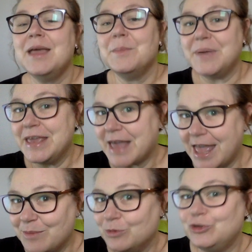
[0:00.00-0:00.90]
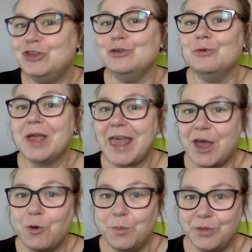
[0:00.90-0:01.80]
being able to
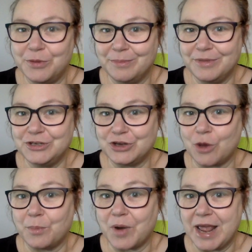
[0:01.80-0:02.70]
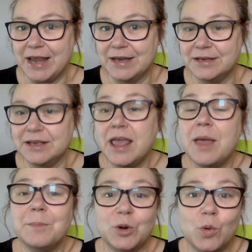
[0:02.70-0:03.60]
help them to comprehend,
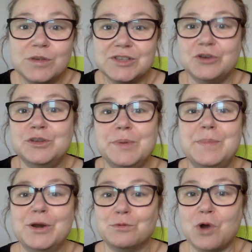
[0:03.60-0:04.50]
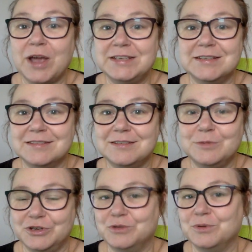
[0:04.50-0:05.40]
but also to be better writers,
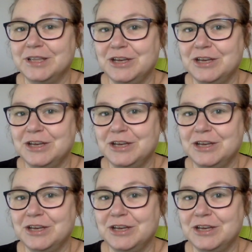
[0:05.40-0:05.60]
which is really